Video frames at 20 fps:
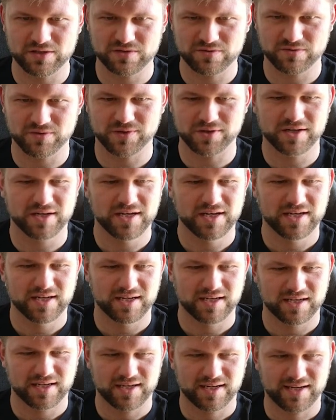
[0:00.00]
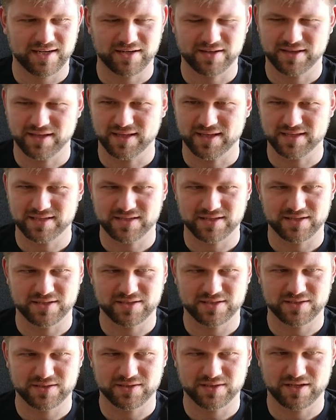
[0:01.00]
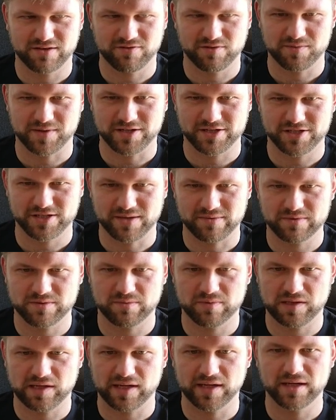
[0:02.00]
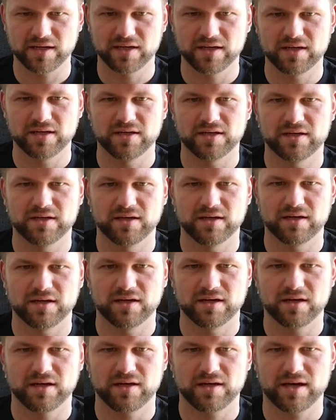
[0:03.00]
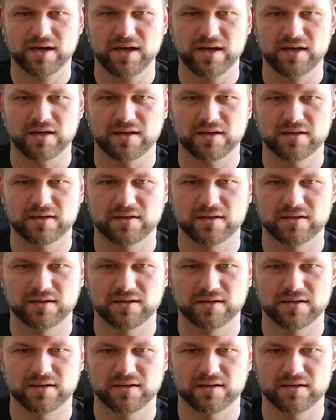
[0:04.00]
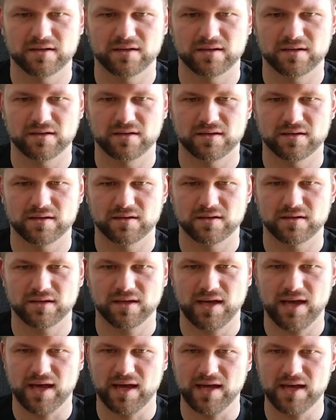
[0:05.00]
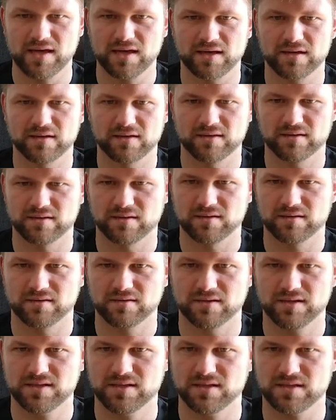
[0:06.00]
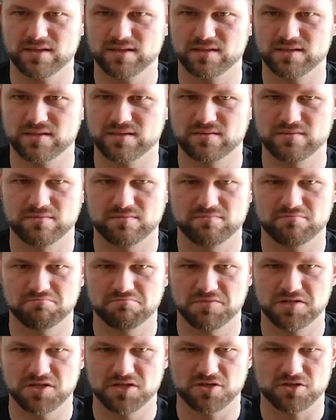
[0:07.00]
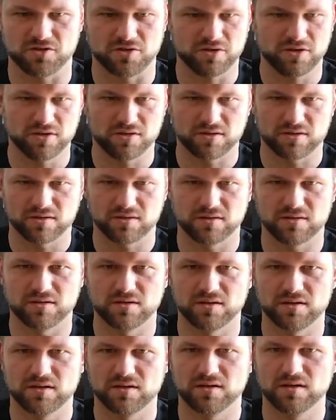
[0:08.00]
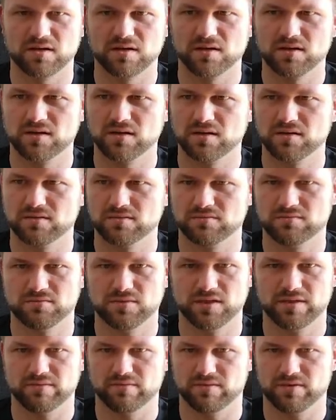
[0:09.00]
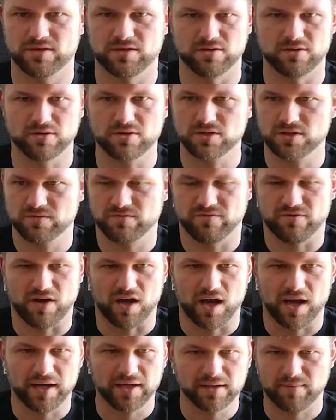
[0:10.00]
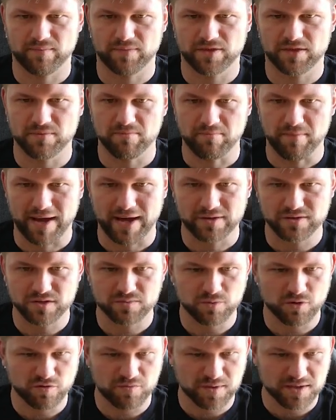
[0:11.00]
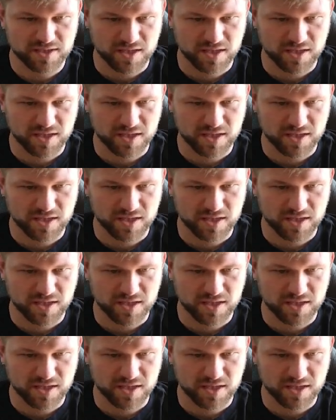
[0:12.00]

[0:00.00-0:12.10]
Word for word: for. I don't think that's going to give you much time to play. Okay. Hey, this is this is good. It looks fine. The mouse movements